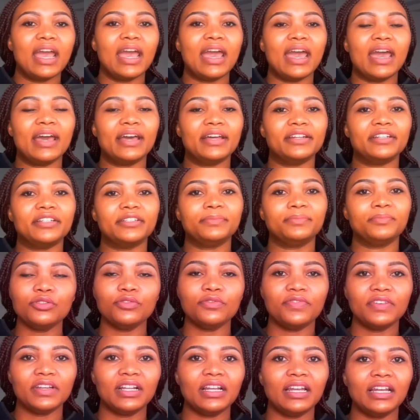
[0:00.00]
and to
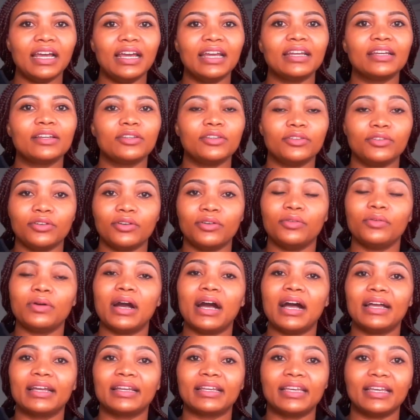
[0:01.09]
feel like,
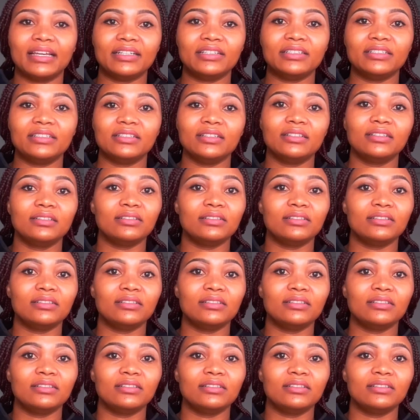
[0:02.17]
I can